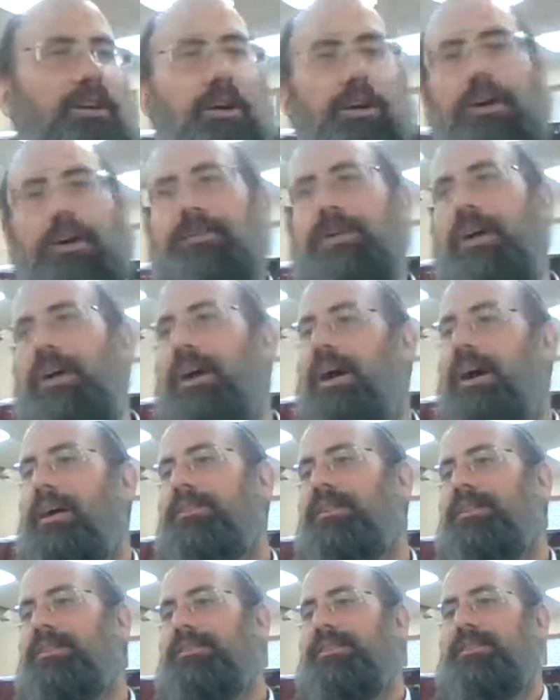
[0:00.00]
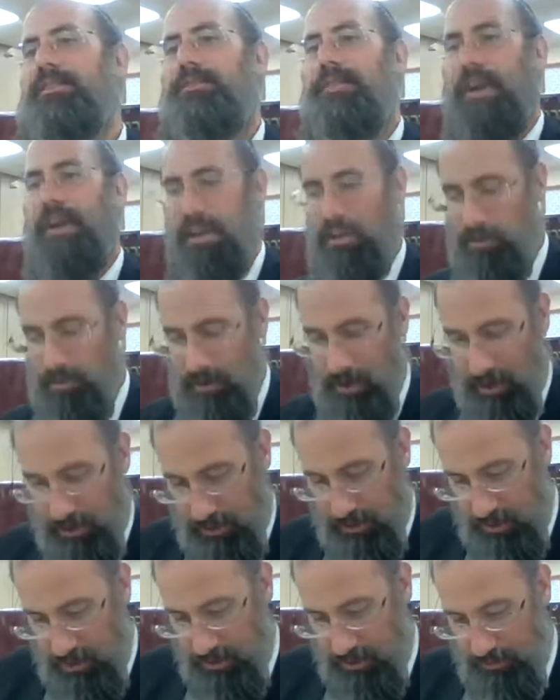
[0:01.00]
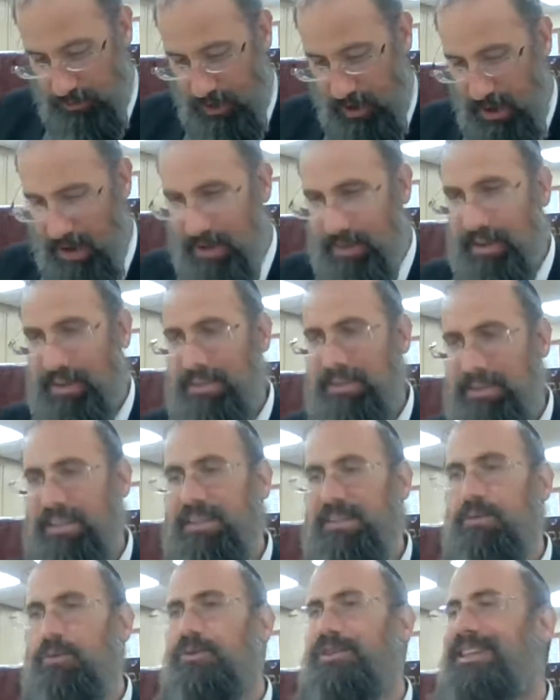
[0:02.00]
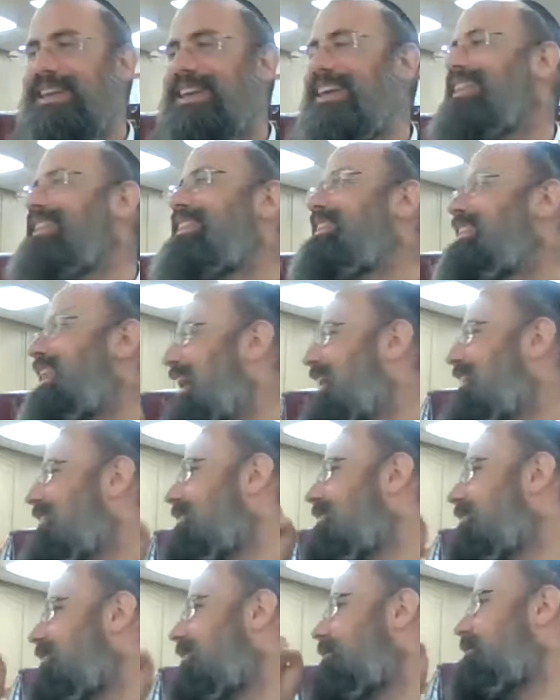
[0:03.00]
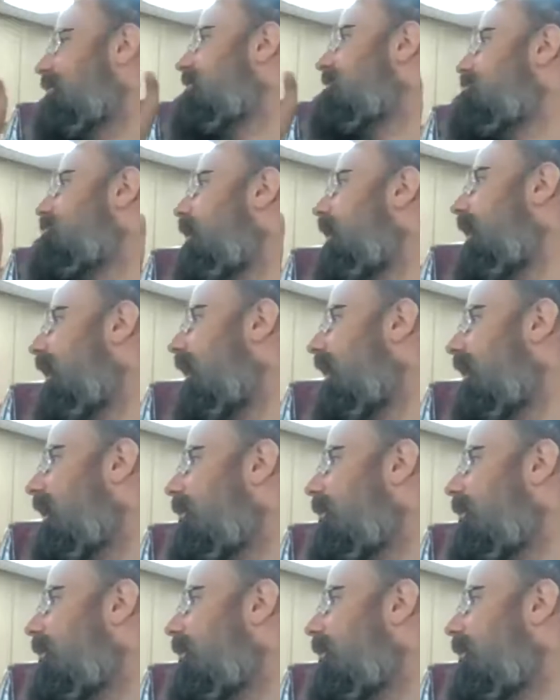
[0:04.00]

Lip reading: lower. But this is a very ancient Chiddush, that since it was connected to the Mizbeach,